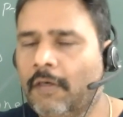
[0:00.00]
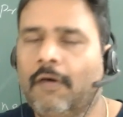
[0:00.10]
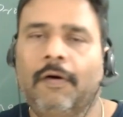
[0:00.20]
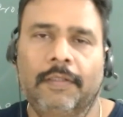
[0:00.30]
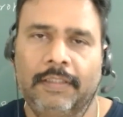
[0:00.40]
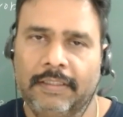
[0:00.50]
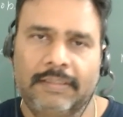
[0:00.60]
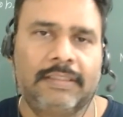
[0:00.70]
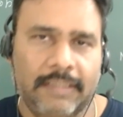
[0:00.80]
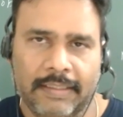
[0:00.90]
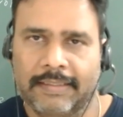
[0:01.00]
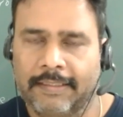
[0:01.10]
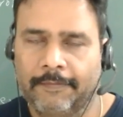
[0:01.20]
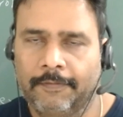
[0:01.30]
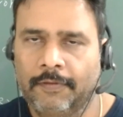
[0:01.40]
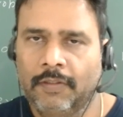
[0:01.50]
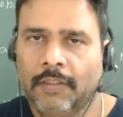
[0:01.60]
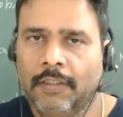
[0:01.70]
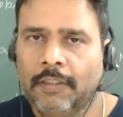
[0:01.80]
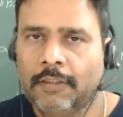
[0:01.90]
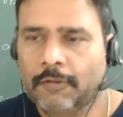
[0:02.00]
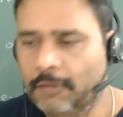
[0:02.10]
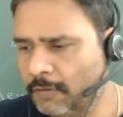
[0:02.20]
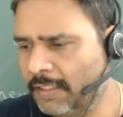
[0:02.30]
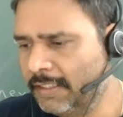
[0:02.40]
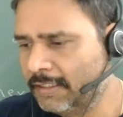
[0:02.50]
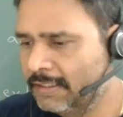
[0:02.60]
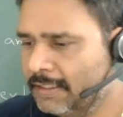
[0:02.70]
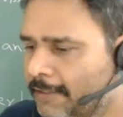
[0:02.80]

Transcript: all these section. So students,